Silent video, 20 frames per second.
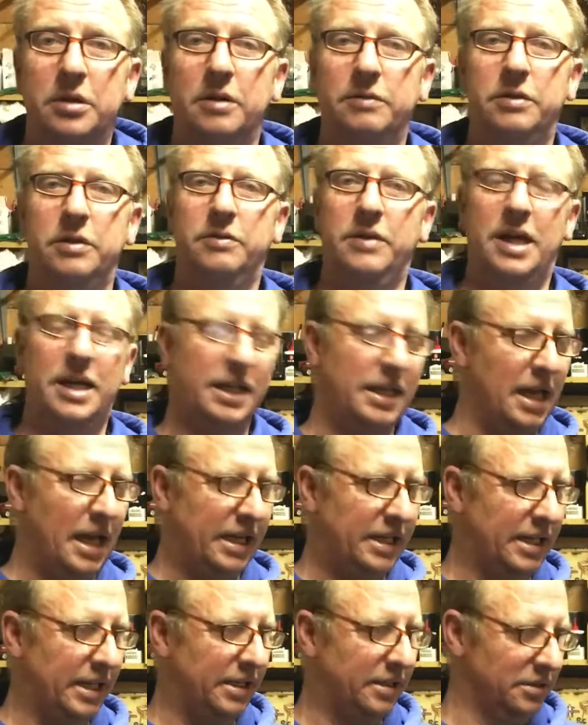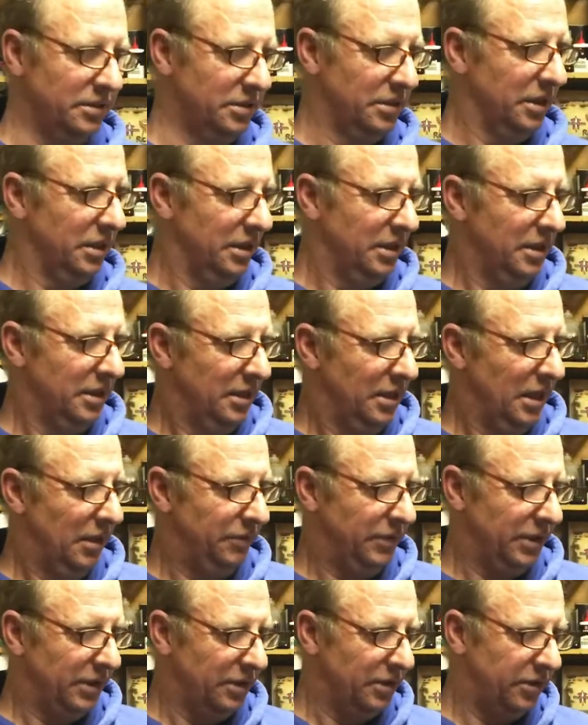If you have any ideas, if
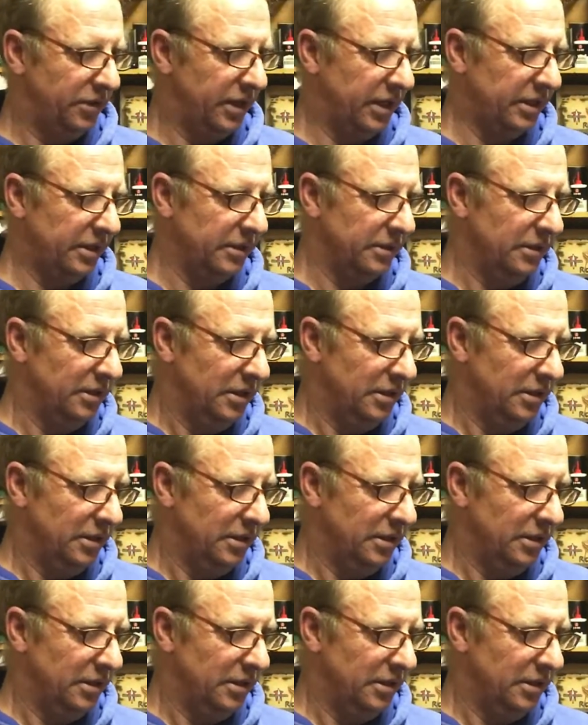you can think